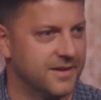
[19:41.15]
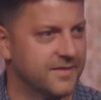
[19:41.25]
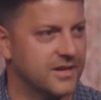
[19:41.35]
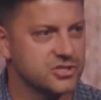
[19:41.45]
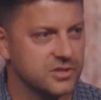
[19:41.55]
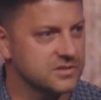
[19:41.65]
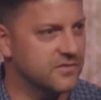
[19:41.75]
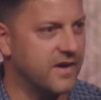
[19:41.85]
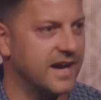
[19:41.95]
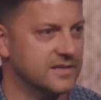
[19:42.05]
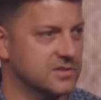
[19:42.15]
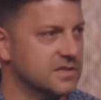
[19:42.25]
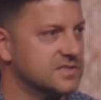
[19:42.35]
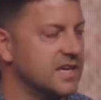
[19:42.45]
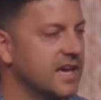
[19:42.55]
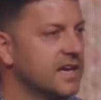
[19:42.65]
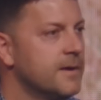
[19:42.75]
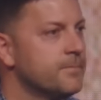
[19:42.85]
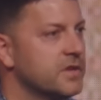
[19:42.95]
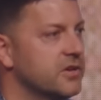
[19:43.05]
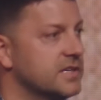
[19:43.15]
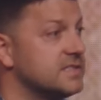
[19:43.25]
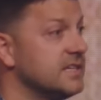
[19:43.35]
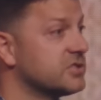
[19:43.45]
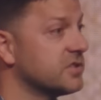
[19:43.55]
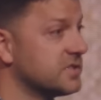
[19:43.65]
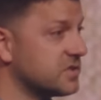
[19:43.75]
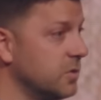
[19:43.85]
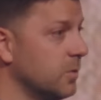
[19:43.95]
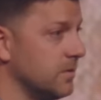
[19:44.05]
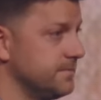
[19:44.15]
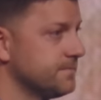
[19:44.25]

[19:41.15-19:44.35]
That shouldn't divide us. Or let's say you're a teacher at a school,